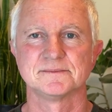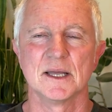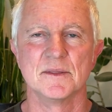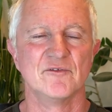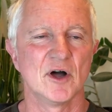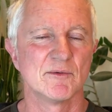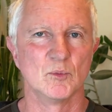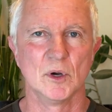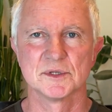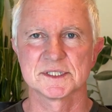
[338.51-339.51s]
And the Vibrant
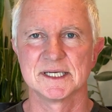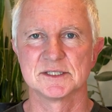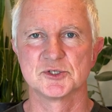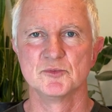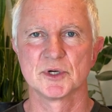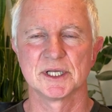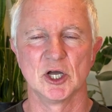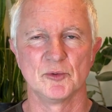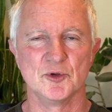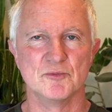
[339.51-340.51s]
Wellness Gut Zoomer can
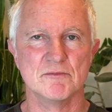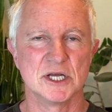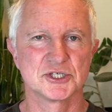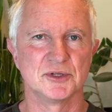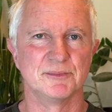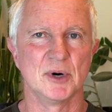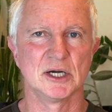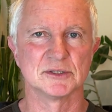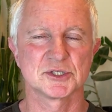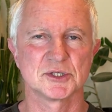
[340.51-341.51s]
help you measure the
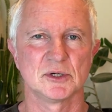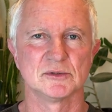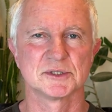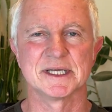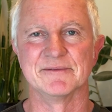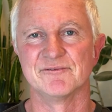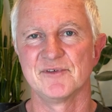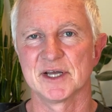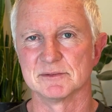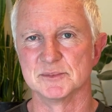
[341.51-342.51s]
bile salts and
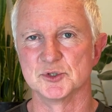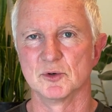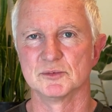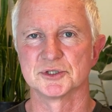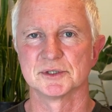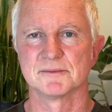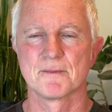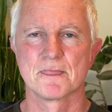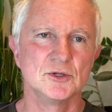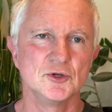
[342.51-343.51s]
fat absorption.
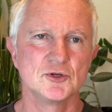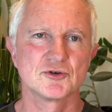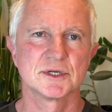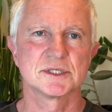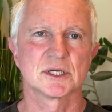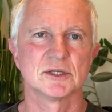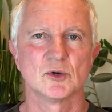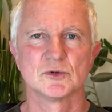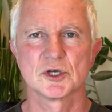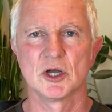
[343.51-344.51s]
Nutrients that can
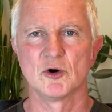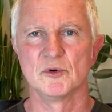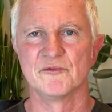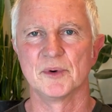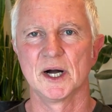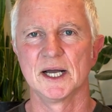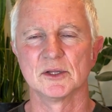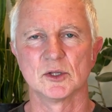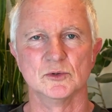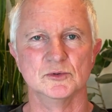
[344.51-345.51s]
also help with bile
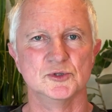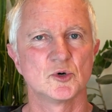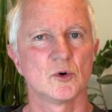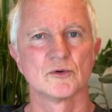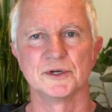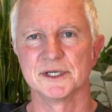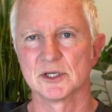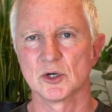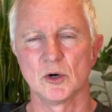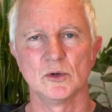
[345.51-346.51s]
include taurine,
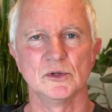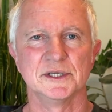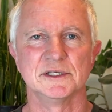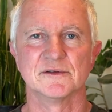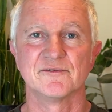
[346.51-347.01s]
choline,